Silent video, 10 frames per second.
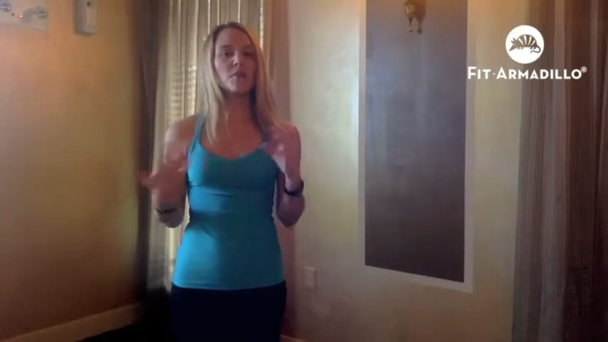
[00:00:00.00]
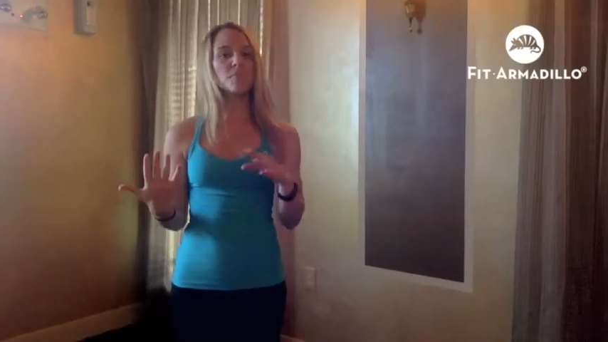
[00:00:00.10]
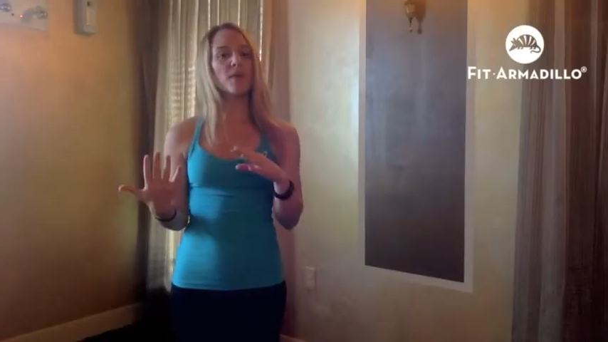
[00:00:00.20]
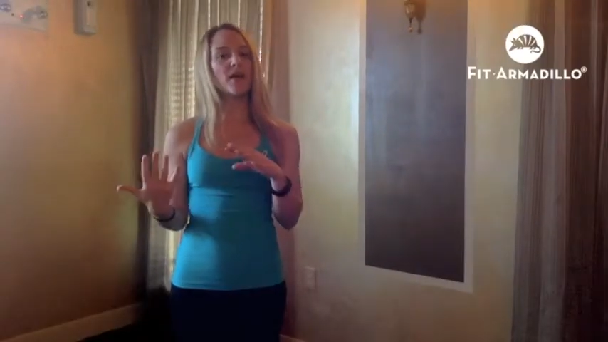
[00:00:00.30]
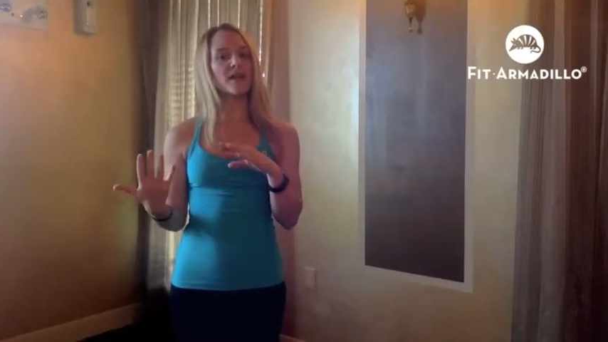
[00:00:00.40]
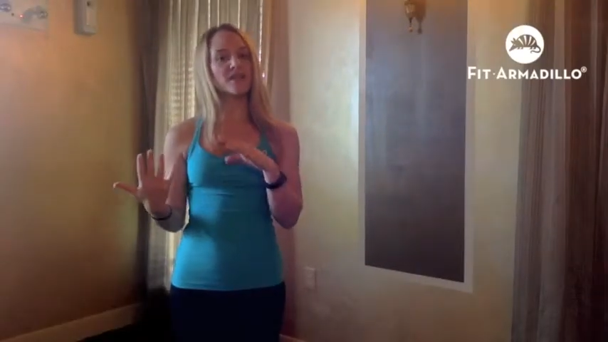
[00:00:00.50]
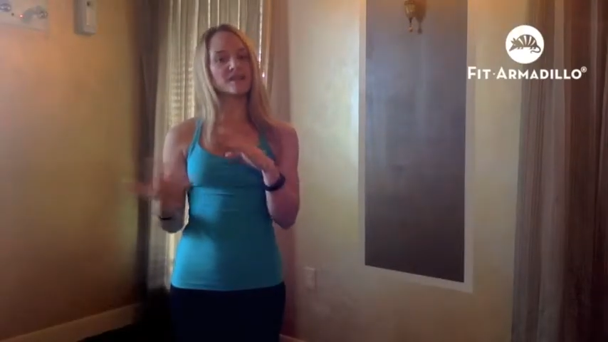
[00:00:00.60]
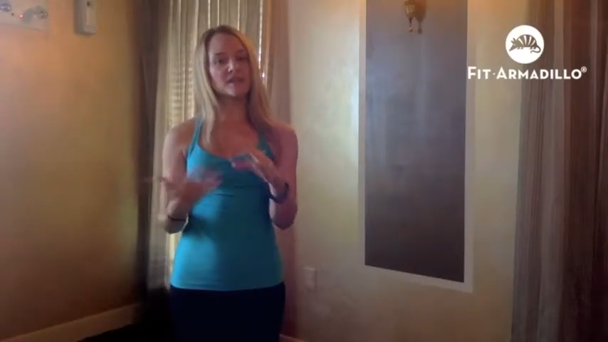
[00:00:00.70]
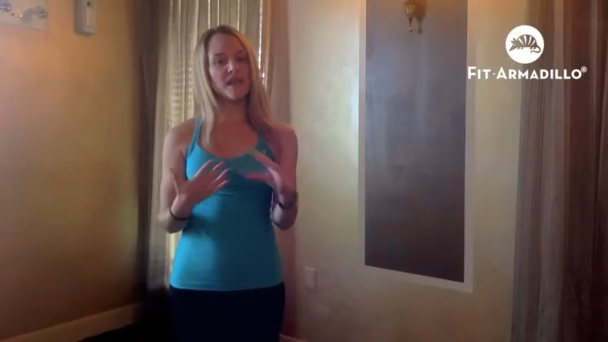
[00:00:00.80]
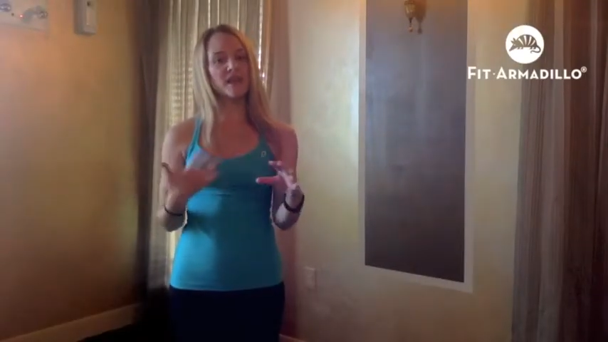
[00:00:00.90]
but
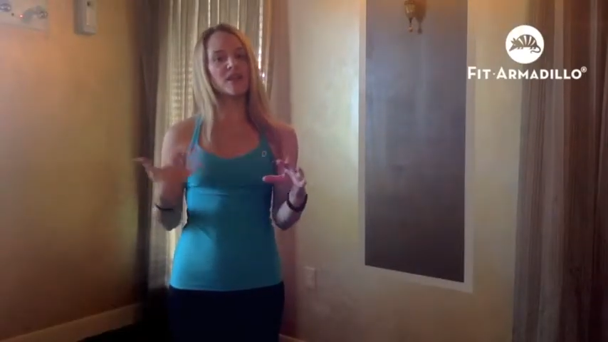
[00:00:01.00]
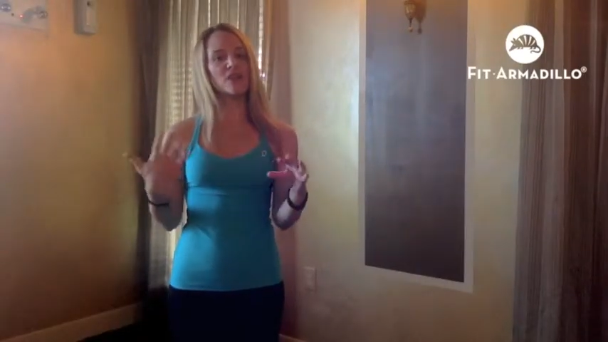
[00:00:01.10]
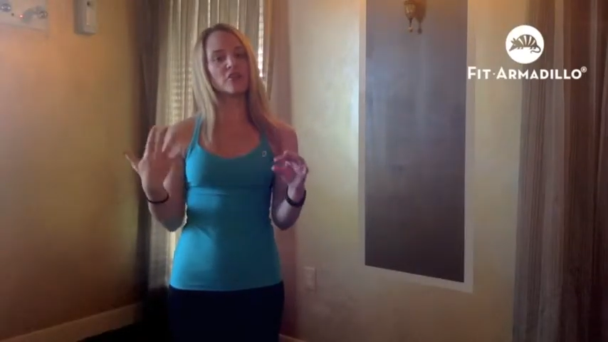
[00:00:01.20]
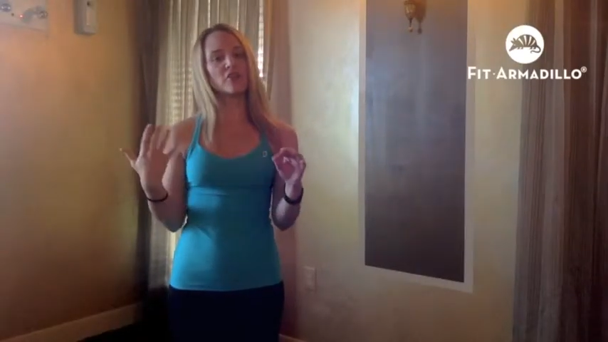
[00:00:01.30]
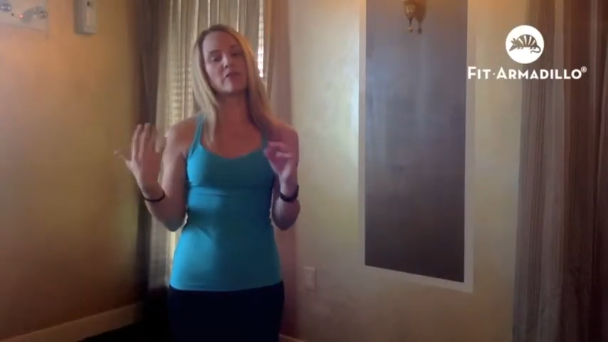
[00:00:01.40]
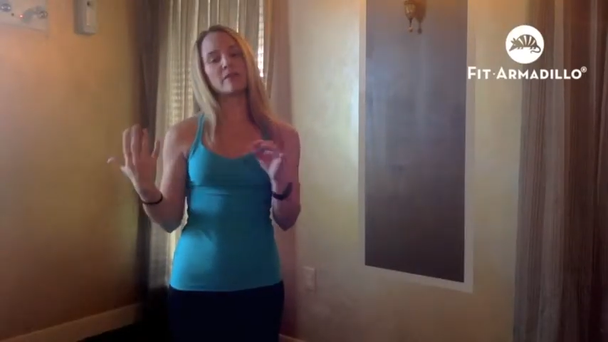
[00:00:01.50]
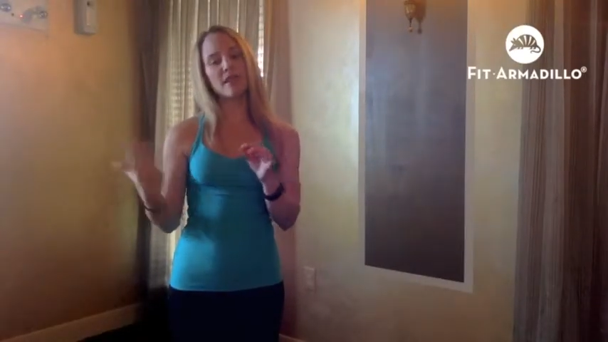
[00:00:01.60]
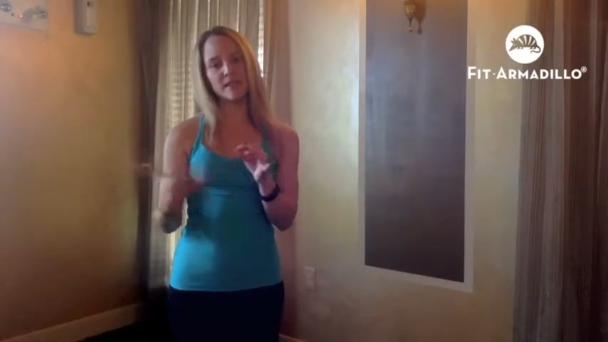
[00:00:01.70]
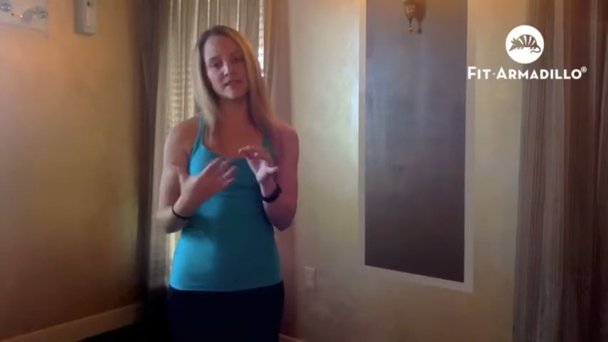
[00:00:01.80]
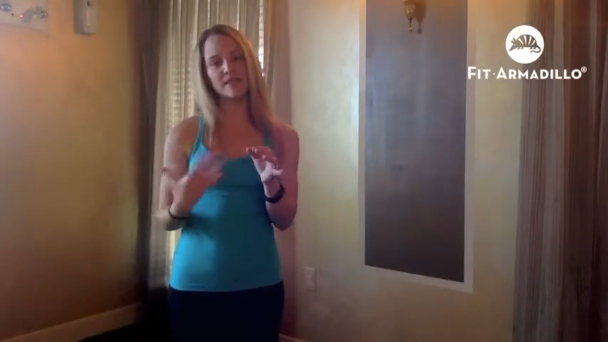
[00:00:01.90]
instead, you're going to be
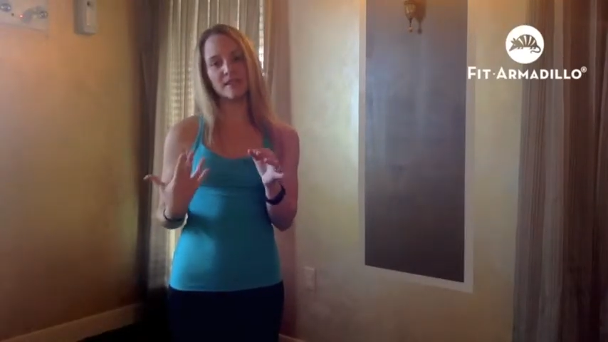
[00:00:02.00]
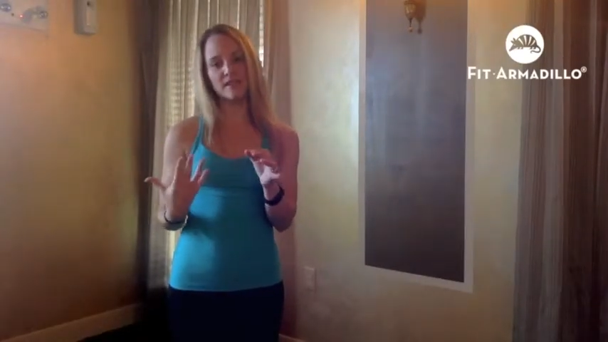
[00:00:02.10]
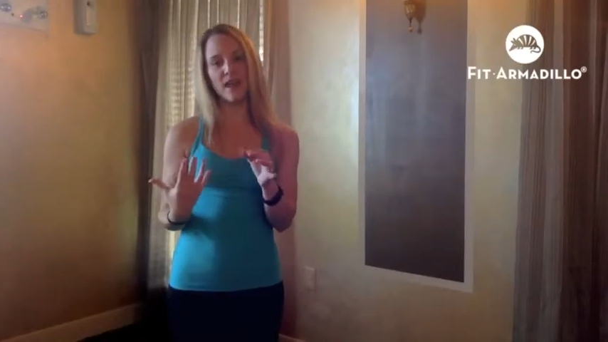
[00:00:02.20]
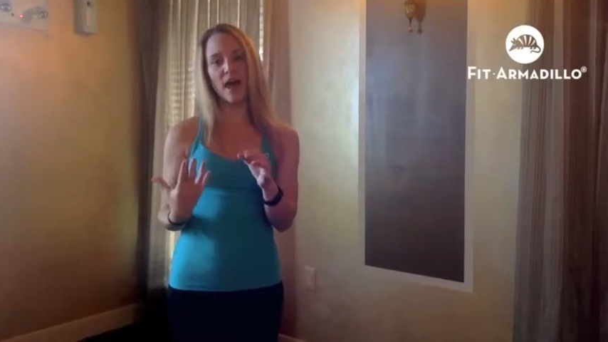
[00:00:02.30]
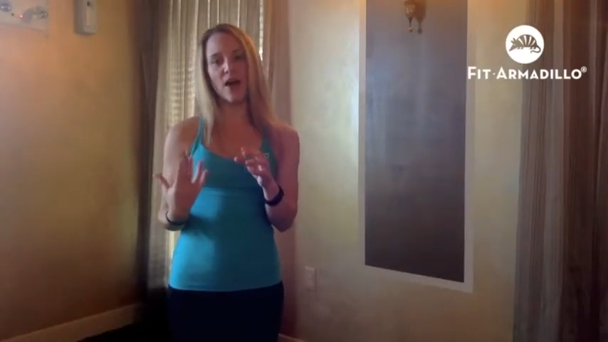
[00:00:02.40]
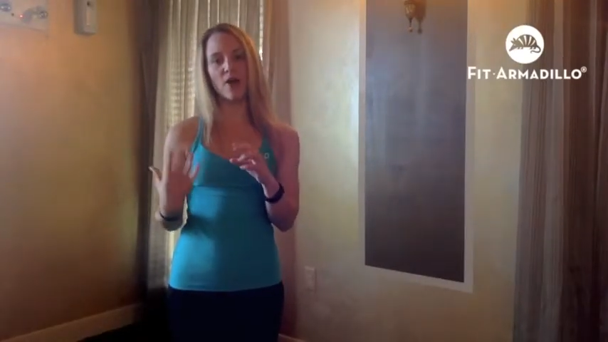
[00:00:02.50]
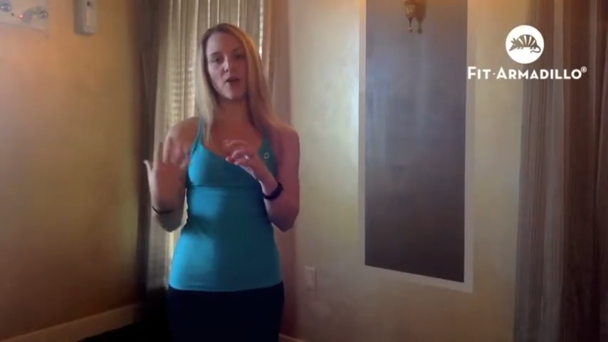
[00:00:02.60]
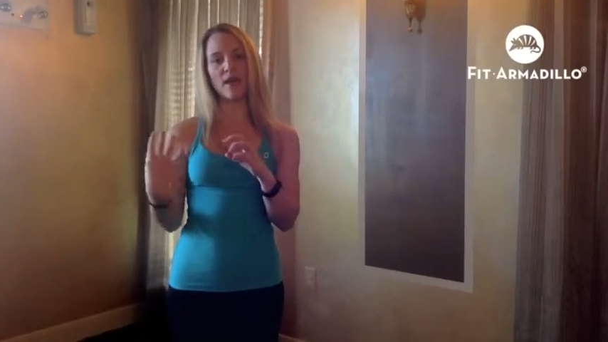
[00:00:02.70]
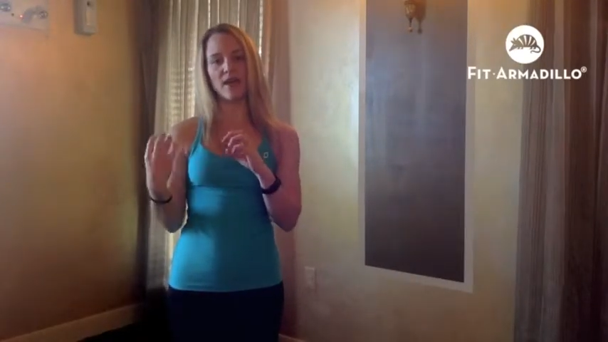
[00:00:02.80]
testing things out,